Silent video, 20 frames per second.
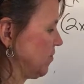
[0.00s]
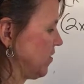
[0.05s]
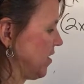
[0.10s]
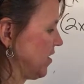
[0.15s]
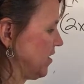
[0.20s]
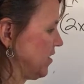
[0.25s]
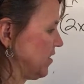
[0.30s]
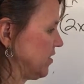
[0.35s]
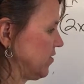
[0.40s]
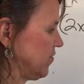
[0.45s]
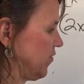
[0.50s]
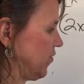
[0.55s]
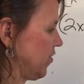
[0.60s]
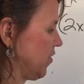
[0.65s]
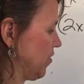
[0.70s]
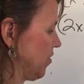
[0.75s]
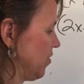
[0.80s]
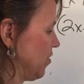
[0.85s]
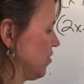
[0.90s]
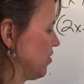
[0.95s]
minus
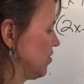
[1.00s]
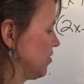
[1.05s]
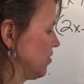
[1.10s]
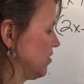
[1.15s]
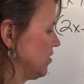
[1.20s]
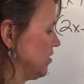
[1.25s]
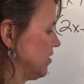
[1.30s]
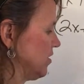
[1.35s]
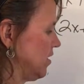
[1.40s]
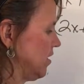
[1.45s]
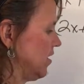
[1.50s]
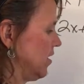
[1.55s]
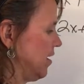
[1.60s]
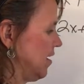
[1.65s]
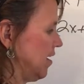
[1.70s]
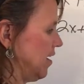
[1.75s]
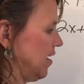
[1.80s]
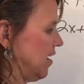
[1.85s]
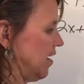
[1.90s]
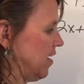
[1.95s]
4/3
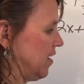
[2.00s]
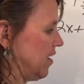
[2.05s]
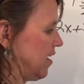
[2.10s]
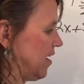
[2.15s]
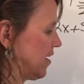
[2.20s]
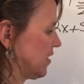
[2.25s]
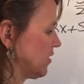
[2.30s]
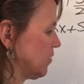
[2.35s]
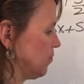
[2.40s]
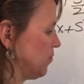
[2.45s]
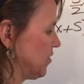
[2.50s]
and x